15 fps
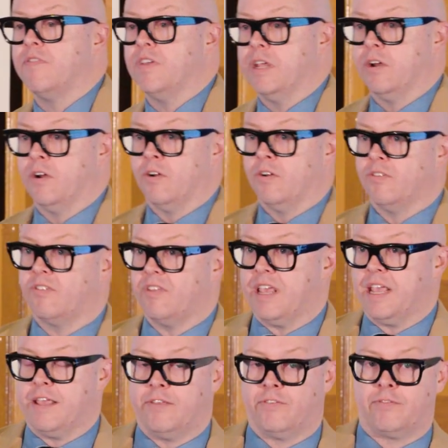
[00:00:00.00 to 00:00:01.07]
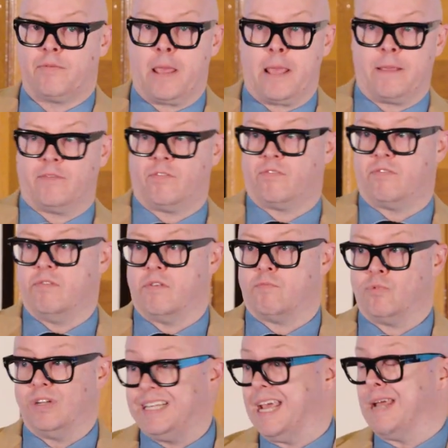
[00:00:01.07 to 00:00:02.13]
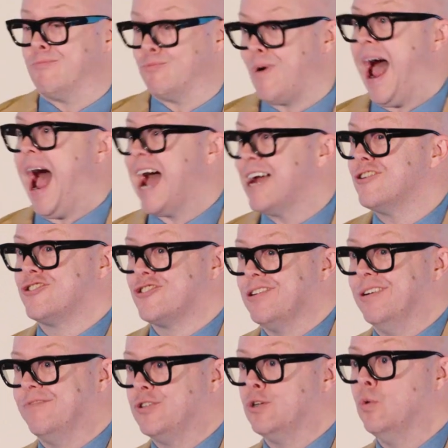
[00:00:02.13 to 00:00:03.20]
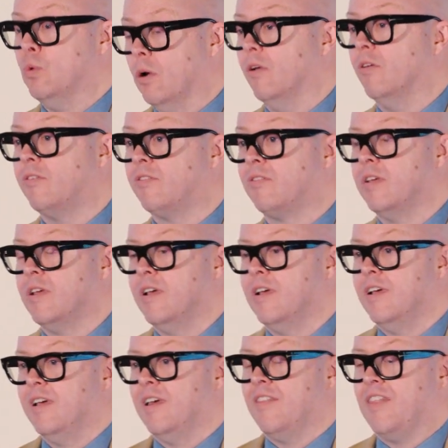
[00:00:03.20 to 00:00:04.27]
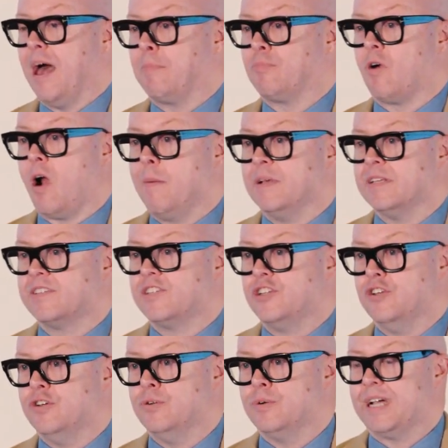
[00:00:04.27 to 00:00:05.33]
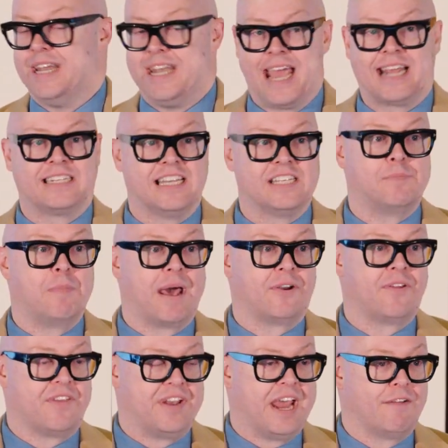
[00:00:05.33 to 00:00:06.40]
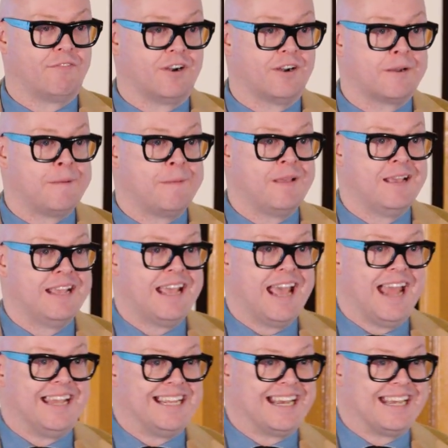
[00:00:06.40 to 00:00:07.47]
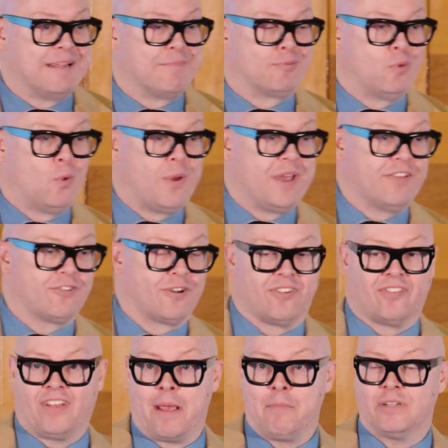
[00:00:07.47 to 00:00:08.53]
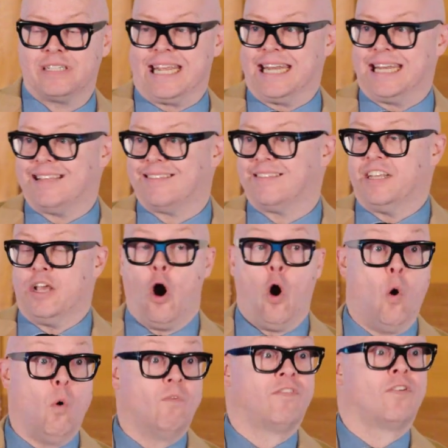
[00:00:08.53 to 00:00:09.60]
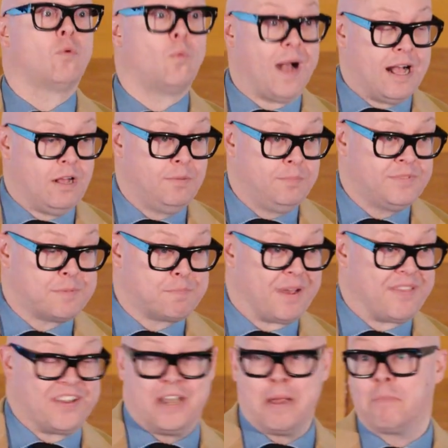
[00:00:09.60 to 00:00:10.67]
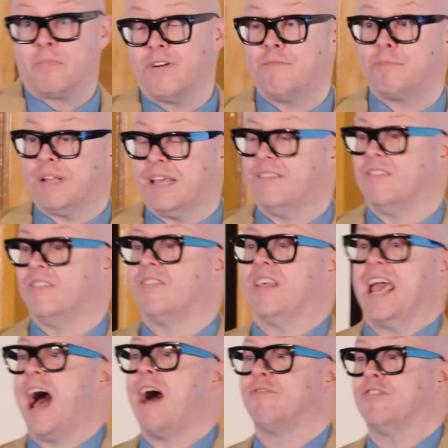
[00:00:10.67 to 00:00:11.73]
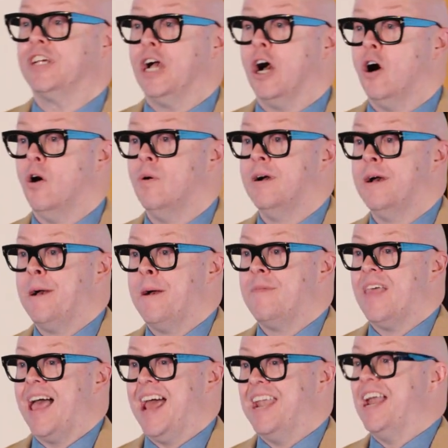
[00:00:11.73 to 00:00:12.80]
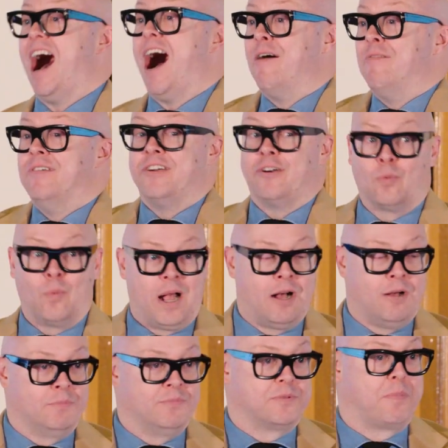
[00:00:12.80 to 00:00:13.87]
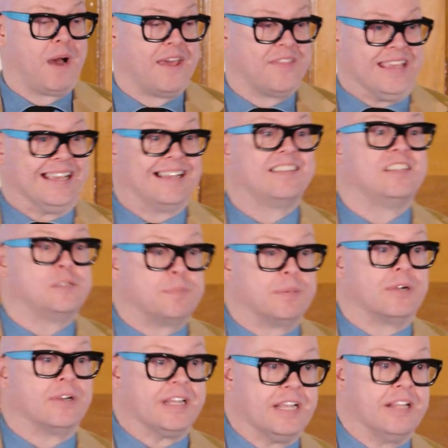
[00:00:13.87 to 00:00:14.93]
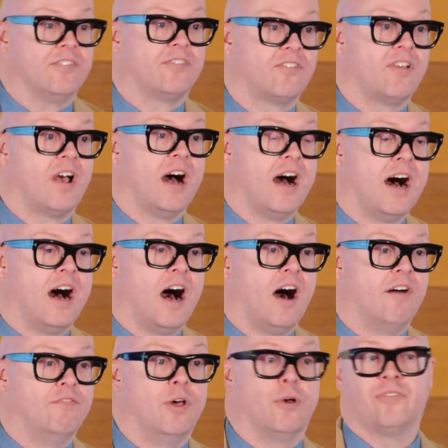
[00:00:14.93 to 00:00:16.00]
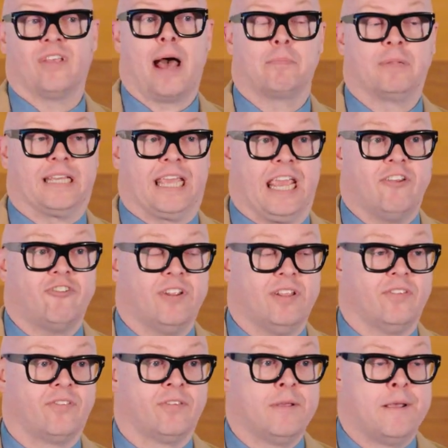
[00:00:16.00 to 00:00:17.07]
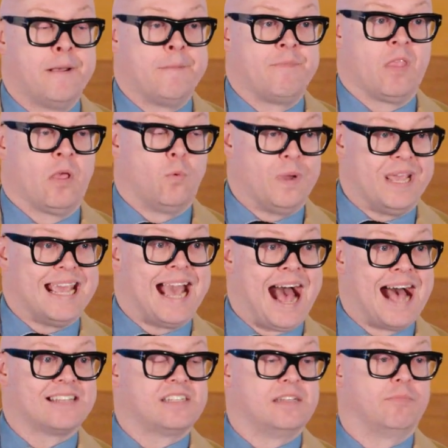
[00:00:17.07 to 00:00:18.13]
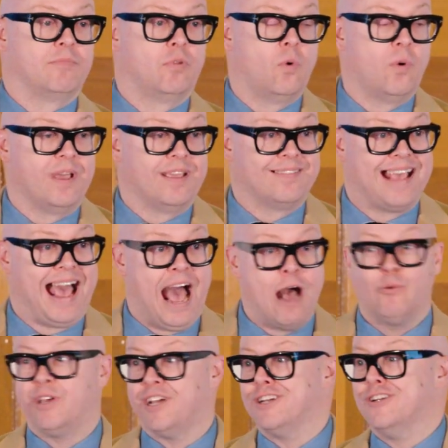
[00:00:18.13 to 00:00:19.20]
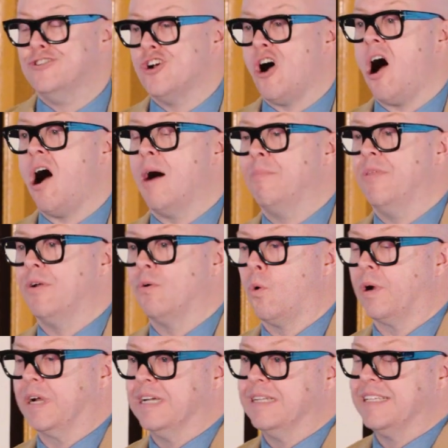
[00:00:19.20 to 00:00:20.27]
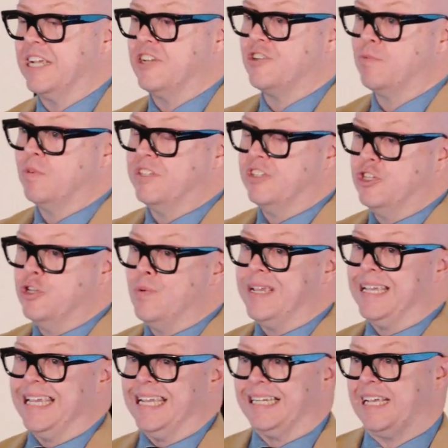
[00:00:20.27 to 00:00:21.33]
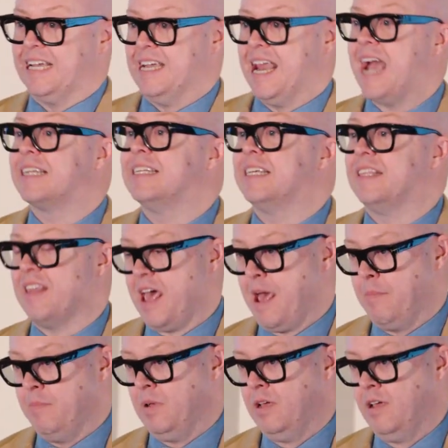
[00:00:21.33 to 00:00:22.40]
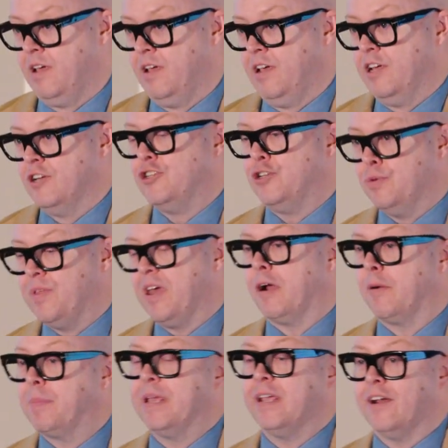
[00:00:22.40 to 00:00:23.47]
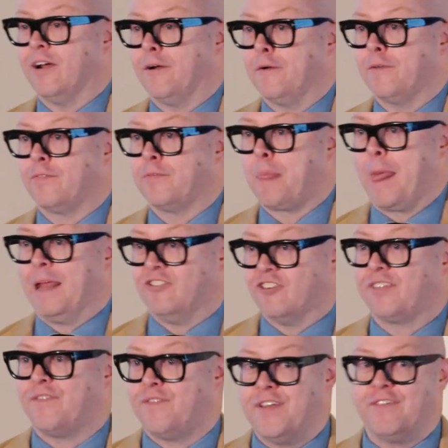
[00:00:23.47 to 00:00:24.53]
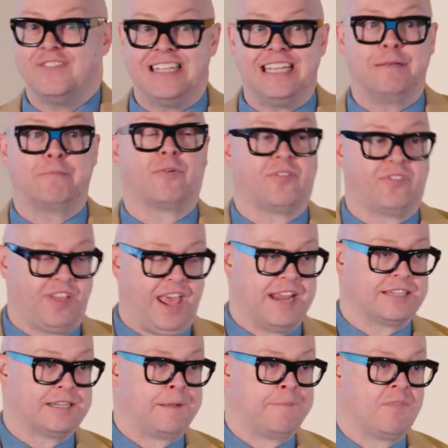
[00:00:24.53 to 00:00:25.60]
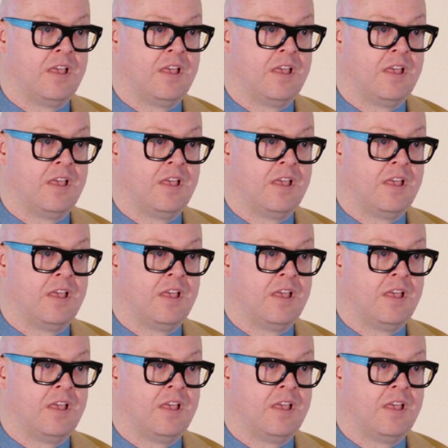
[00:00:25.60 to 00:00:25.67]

of years is really a rash of tools that promise to connect us better than ever. And yet employees are simultaneously overwhelmed by the number of places they have to go and underwhelmed by the experience of those applications. We asked employees how good a job their organization was doing in connecting them to their peers, and just 15%